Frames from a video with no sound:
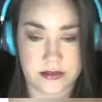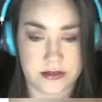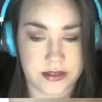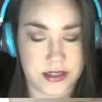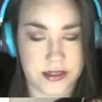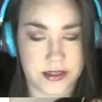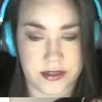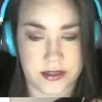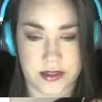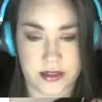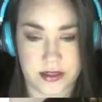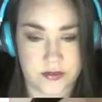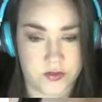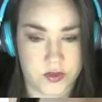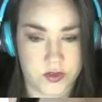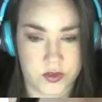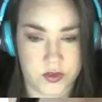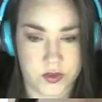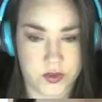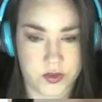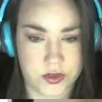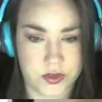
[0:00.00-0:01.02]
That I have
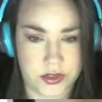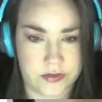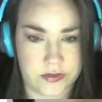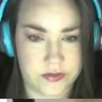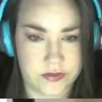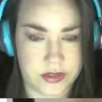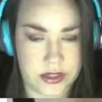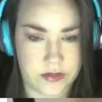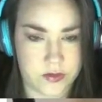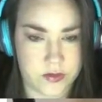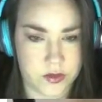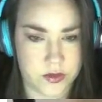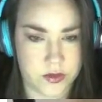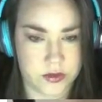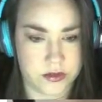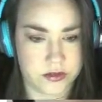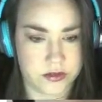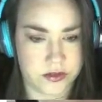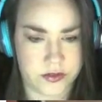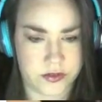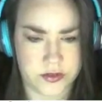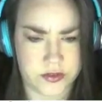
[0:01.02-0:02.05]
no clue. I've
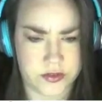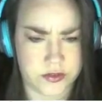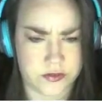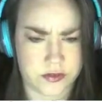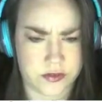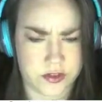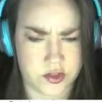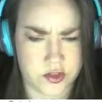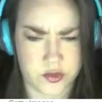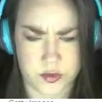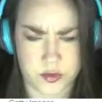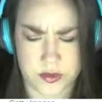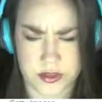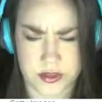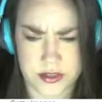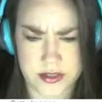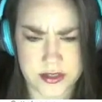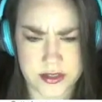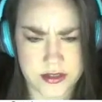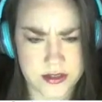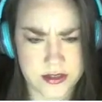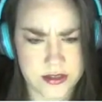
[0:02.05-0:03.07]
never used a French
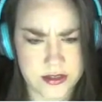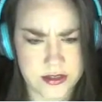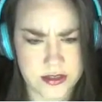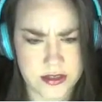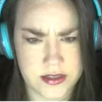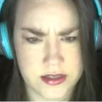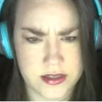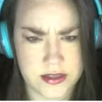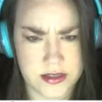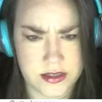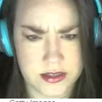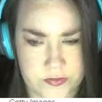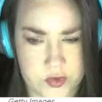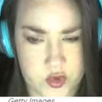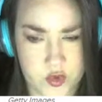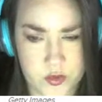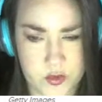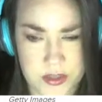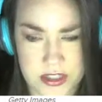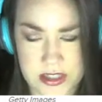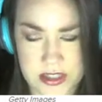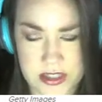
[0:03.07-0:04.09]
press. 2
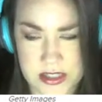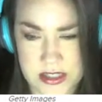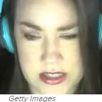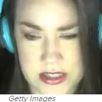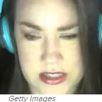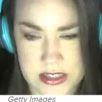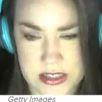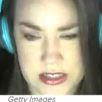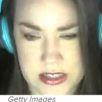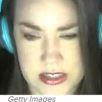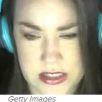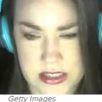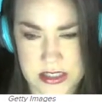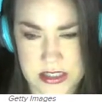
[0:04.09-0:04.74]
minutes?